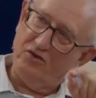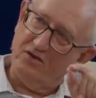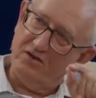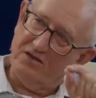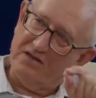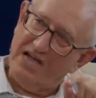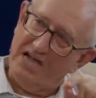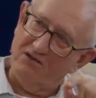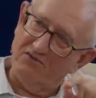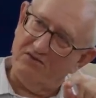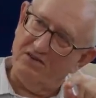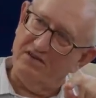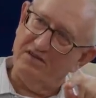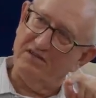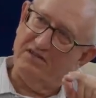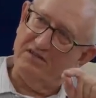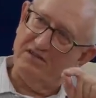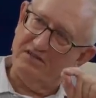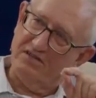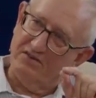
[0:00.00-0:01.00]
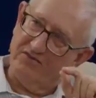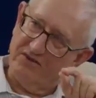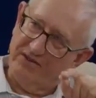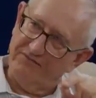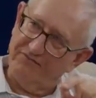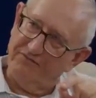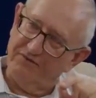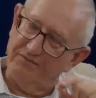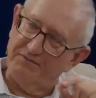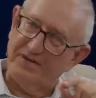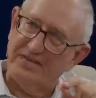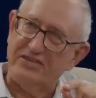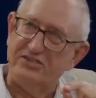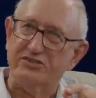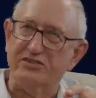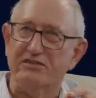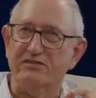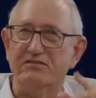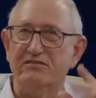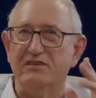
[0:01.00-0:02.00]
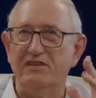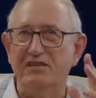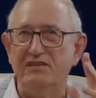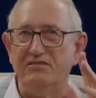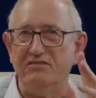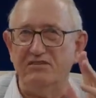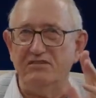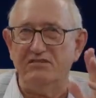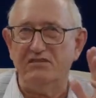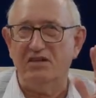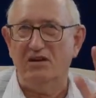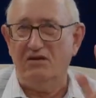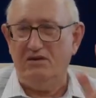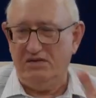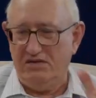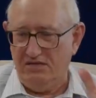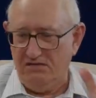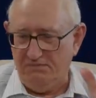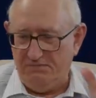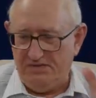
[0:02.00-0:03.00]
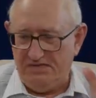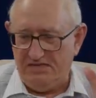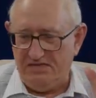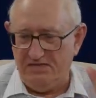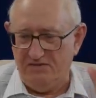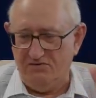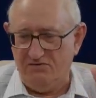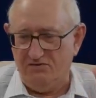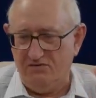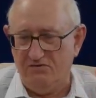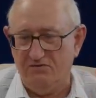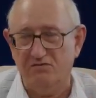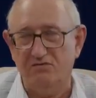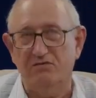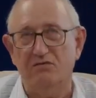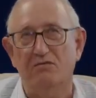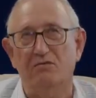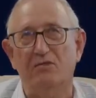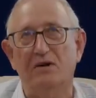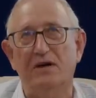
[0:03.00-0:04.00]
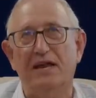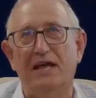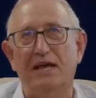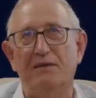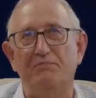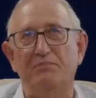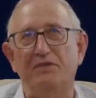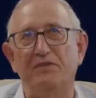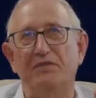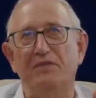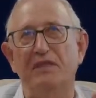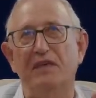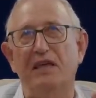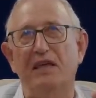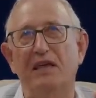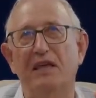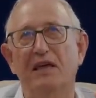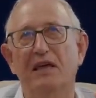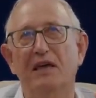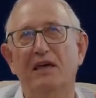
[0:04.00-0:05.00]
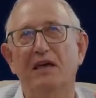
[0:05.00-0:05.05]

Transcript: to counter the Reformation. So let's just go a little bit into what happened there.